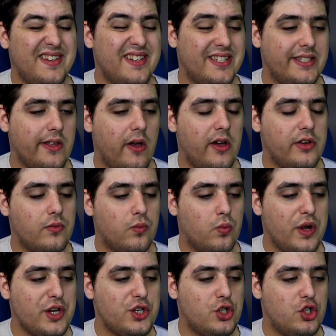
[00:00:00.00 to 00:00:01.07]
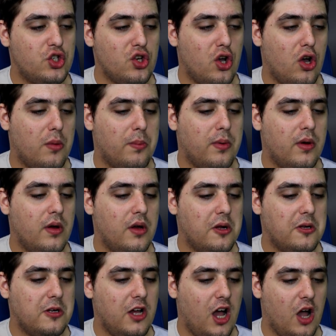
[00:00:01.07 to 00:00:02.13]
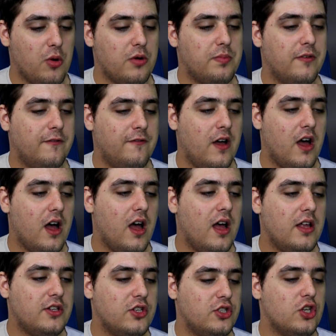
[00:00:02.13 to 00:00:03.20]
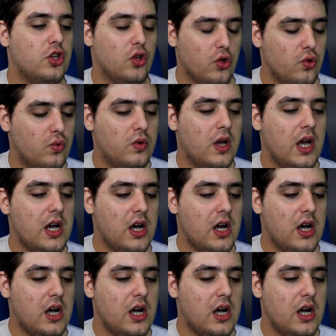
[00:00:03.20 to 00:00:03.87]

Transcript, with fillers: to decide which job I would prefer to do,